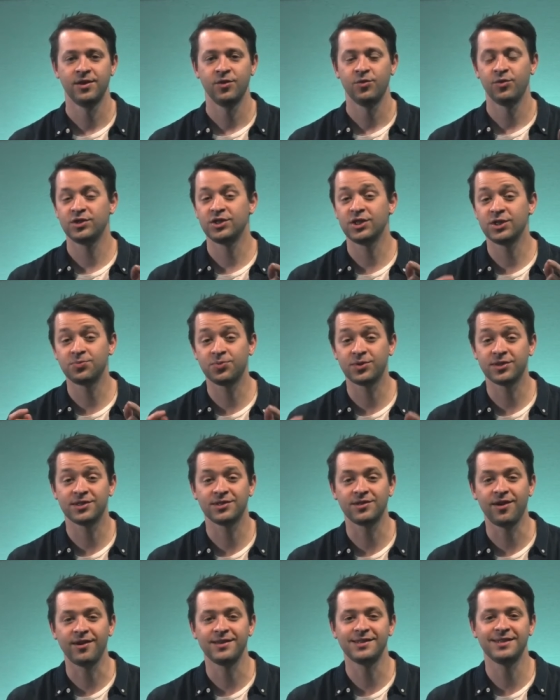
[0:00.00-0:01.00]
which is
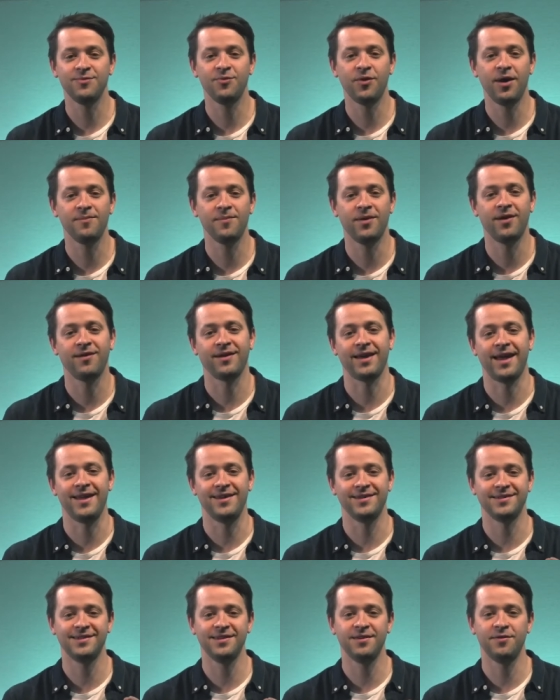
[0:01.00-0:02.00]
precisely why Mark
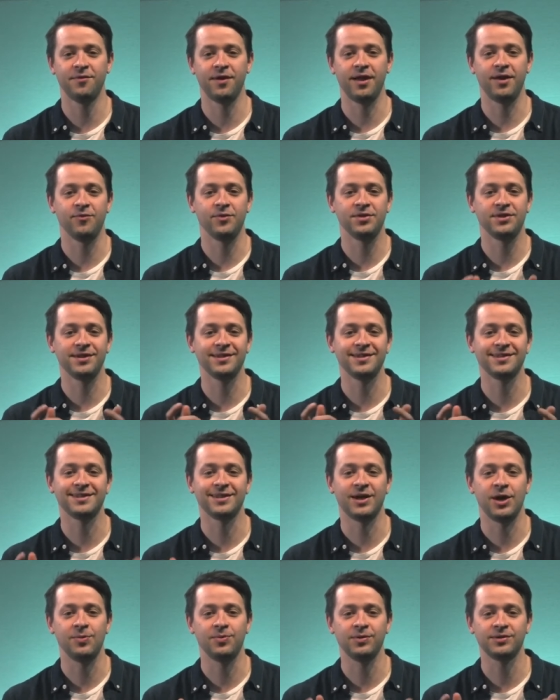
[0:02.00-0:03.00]
ends the event with the
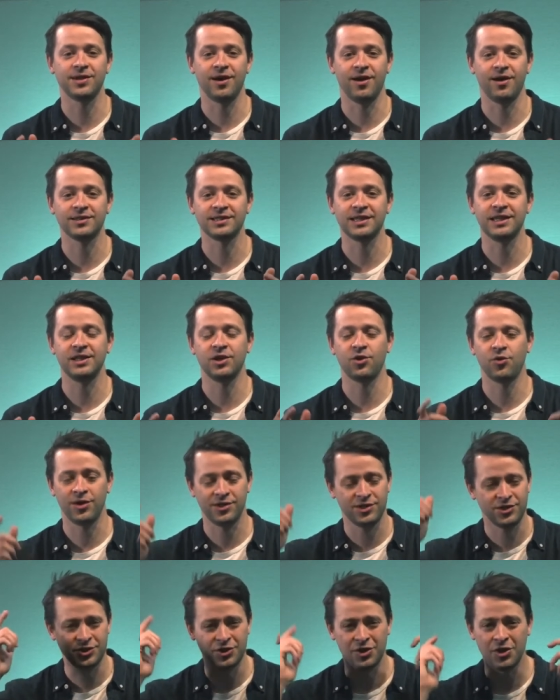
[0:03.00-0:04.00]
disciples asking the
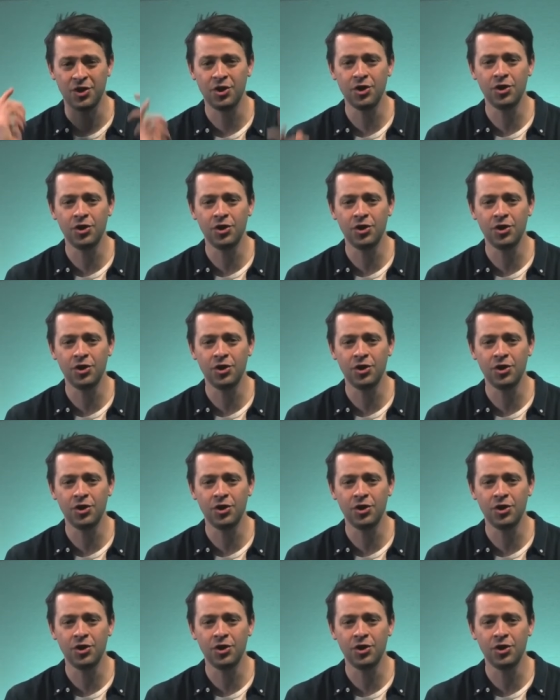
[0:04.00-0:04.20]
question,